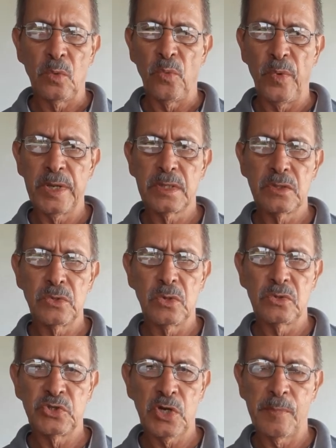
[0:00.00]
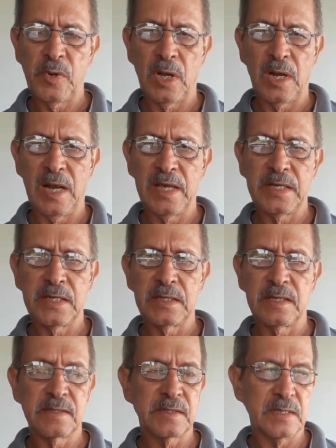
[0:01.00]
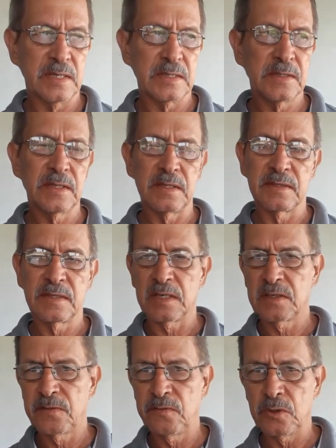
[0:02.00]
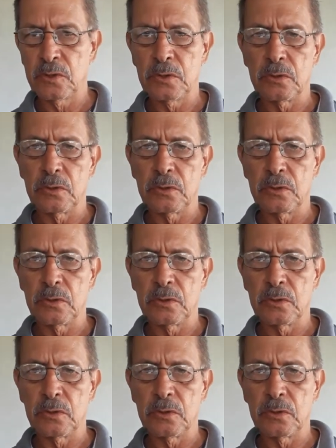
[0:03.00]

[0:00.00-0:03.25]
When you shop online and it says a 6-foot